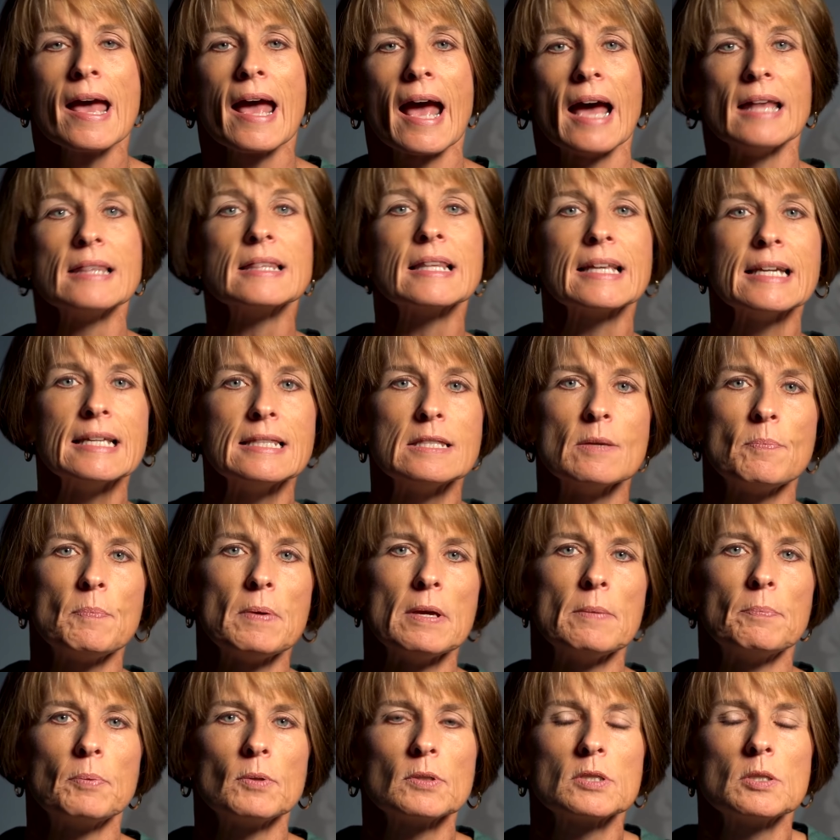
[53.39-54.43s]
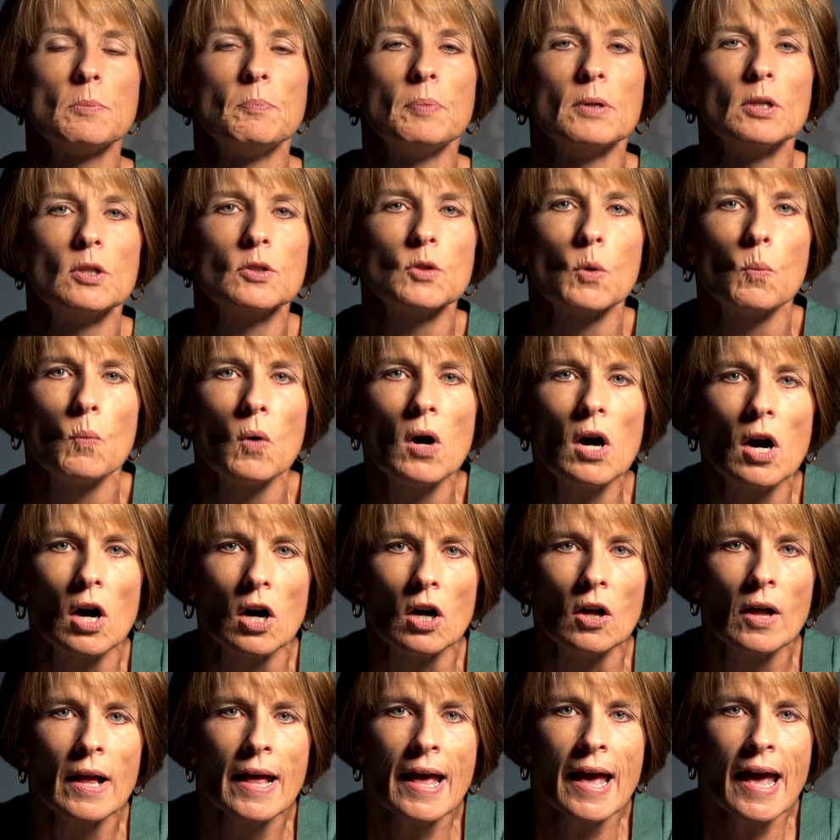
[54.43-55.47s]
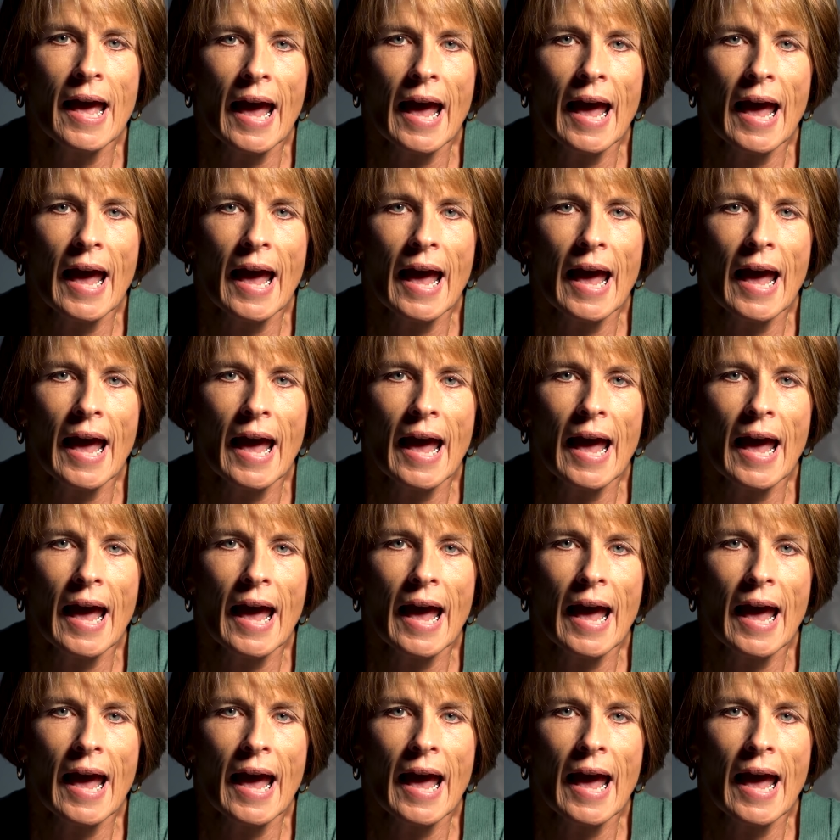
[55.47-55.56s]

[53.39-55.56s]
and lead the people to build the wall.